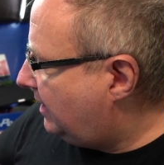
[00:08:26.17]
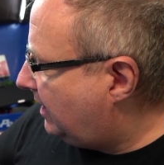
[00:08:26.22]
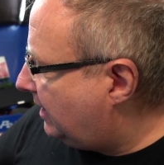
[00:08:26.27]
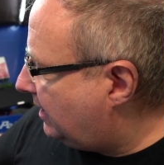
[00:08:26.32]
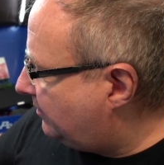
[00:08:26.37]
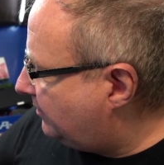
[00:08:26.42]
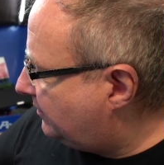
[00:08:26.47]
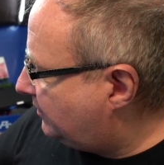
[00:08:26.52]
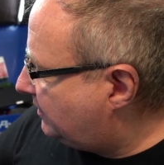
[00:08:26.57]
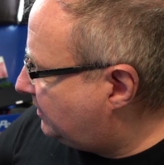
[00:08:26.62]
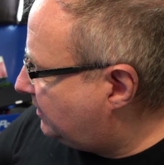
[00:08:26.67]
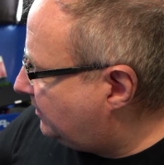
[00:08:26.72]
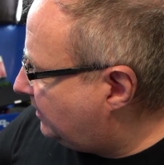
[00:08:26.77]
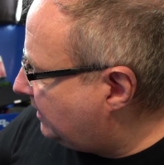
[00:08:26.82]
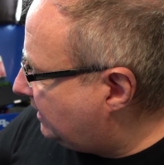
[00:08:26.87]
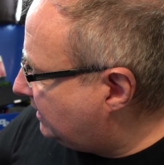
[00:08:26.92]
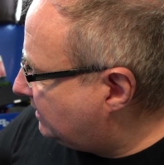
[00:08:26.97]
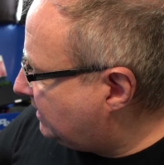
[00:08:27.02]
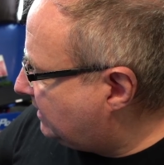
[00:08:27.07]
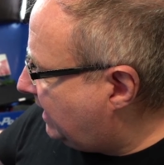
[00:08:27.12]
to be
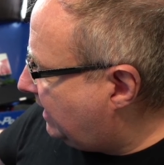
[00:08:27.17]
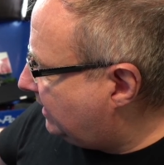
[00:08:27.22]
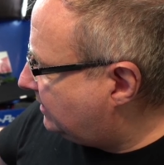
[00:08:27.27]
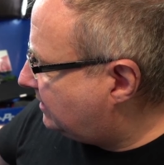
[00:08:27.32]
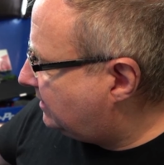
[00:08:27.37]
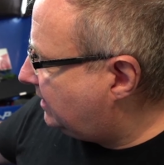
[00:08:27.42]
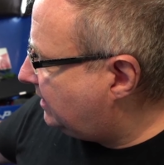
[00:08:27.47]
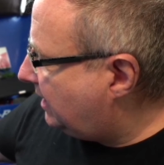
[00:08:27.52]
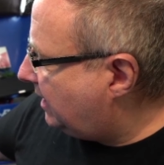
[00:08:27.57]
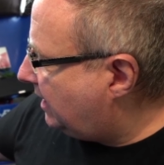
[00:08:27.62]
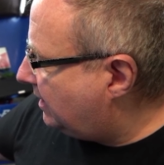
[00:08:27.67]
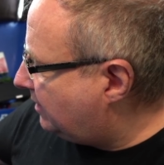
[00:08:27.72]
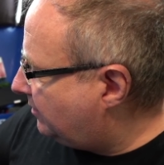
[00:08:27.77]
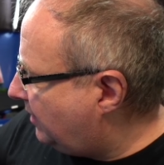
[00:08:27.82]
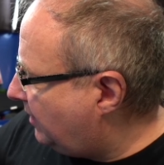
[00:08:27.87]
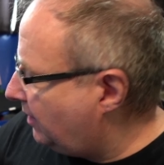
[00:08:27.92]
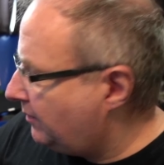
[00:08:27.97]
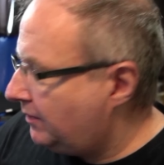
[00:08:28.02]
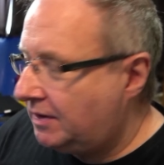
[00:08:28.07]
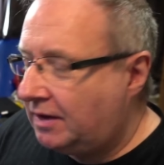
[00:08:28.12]
exact. At the
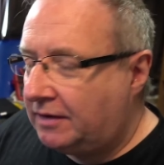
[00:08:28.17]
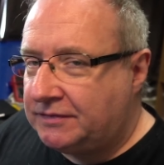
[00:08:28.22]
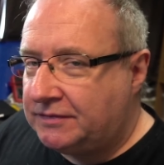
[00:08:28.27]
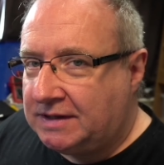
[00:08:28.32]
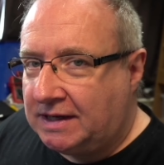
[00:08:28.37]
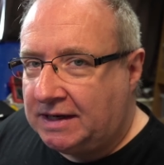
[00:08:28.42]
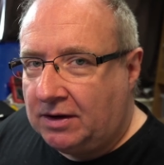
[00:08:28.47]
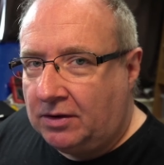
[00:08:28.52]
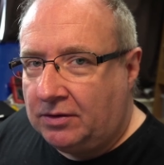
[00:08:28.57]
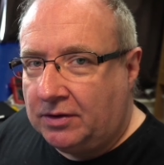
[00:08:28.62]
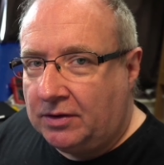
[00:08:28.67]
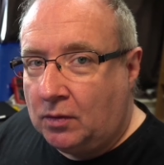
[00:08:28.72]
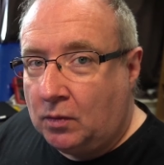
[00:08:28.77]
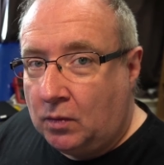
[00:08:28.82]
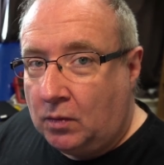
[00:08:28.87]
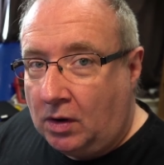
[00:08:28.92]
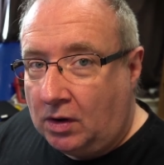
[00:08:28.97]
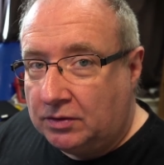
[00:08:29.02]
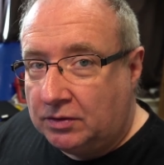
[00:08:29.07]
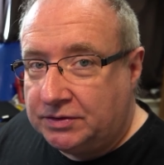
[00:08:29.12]
moment I've set it on a
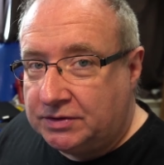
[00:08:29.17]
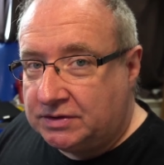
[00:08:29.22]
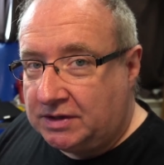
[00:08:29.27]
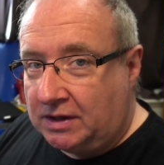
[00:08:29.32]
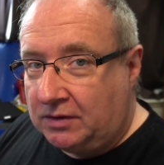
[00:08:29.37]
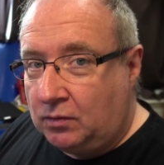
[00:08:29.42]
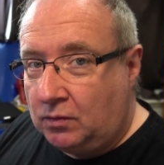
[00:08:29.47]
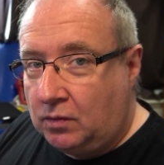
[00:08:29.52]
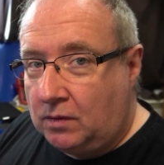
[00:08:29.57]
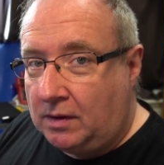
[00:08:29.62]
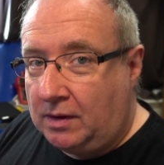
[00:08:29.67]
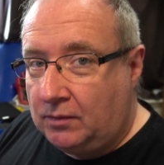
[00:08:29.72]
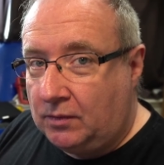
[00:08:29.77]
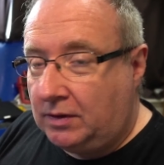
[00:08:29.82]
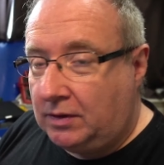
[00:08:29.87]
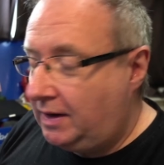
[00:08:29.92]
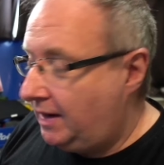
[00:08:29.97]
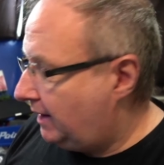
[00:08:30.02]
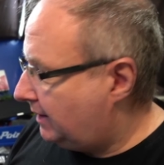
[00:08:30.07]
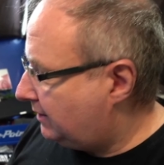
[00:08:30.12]
watt, so 1
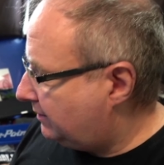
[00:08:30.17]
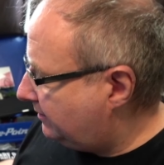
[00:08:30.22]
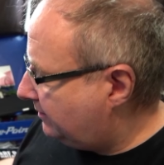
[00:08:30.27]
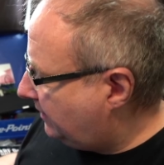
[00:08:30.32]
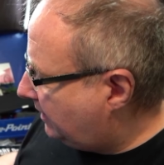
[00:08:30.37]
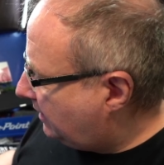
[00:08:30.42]
watt out,